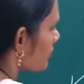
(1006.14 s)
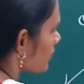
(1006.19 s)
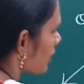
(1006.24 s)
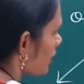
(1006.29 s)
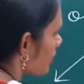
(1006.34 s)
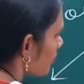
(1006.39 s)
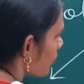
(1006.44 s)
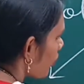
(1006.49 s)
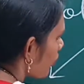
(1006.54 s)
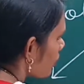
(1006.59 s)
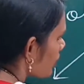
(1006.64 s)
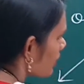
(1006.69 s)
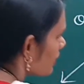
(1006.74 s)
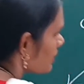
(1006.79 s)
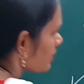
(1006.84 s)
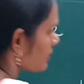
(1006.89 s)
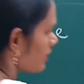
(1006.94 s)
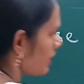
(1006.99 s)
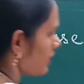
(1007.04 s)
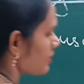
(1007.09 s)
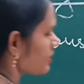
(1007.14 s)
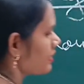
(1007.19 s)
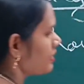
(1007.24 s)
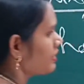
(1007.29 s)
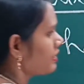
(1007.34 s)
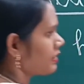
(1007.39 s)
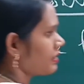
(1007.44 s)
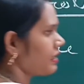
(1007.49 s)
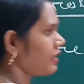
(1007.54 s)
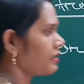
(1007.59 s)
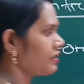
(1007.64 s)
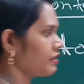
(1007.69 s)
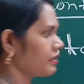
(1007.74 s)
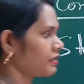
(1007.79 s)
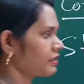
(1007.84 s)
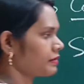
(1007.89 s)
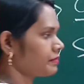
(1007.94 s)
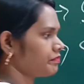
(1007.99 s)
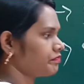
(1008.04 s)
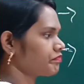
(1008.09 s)
and proteins are
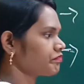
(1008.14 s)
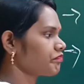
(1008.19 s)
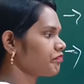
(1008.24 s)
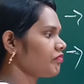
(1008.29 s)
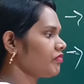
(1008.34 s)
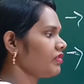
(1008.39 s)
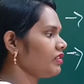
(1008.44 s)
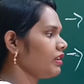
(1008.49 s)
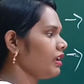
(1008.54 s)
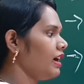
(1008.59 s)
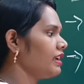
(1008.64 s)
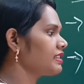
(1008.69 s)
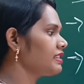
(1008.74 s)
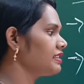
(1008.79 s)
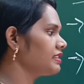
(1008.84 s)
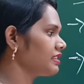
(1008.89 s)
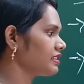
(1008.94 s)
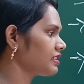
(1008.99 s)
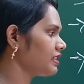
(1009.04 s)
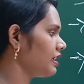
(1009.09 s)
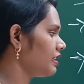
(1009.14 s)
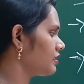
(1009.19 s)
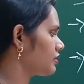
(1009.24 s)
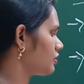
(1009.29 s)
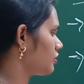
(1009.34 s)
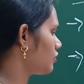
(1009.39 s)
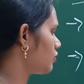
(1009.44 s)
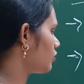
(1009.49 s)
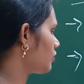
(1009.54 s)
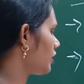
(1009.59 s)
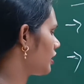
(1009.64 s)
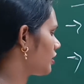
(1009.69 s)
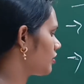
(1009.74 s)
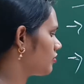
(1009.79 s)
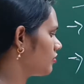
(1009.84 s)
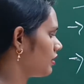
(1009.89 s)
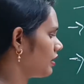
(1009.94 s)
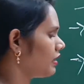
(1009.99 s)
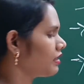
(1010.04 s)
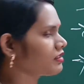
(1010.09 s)
synthesized to
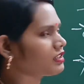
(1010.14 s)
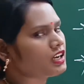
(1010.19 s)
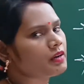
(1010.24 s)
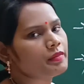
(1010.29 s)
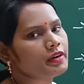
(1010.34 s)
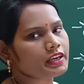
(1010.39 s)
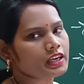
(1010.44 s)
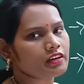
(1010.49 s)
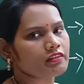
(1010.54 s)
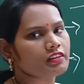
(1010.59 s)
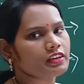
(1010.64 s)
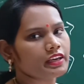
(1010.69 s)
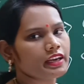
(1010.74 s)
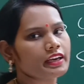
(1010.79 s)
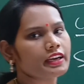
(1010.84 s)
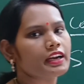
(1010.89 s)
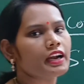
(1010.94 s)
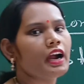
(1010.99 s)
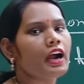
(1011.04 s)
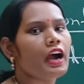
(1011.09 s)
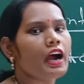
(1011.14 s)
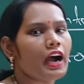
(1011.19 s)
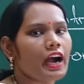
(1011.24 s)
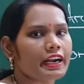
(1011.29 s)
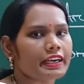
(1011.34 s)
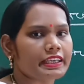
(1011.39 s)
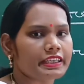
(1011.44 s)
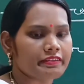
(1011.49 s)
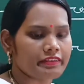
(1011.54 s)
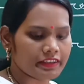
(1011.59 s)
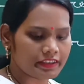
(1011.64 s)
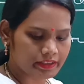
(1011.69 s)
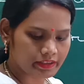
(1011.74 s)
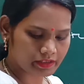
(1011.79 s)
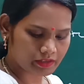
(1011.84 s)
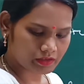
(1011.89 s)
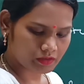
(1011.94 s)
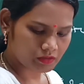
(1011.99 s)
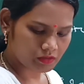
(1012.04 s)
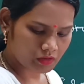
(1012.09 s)
regulate the metabolic
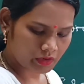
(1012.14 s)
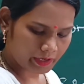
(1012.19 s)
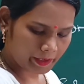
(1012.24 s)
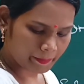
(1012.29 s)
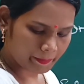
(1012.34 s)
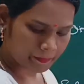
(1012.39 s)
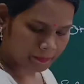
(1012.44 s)
activities. Okay,